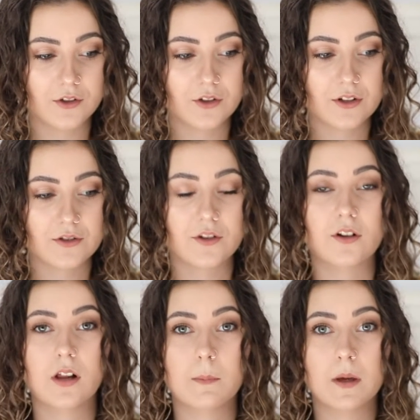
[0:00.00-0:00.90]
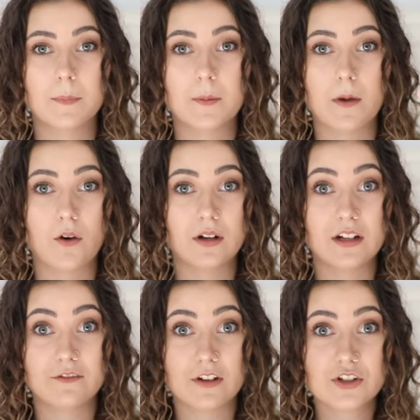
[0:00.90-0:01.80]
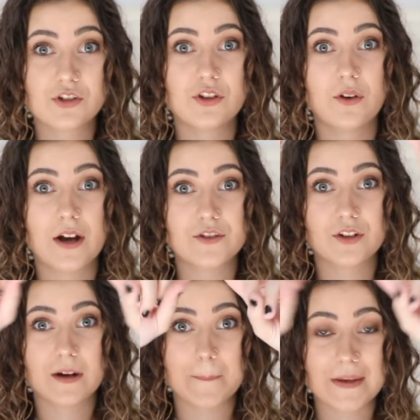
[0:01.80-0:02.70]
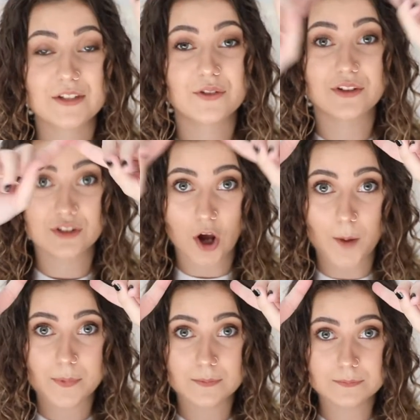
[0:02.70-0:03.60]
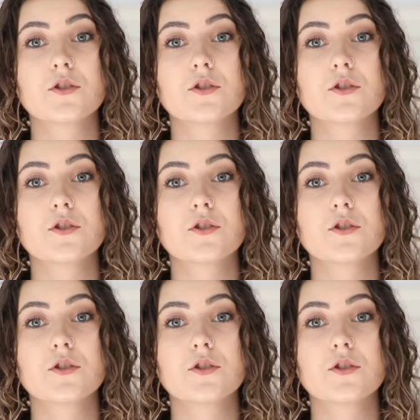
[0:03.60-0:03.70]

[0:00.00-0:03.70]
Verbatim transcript: you're going to start climbing up the mountain and eventually you guys are going to meet to the top.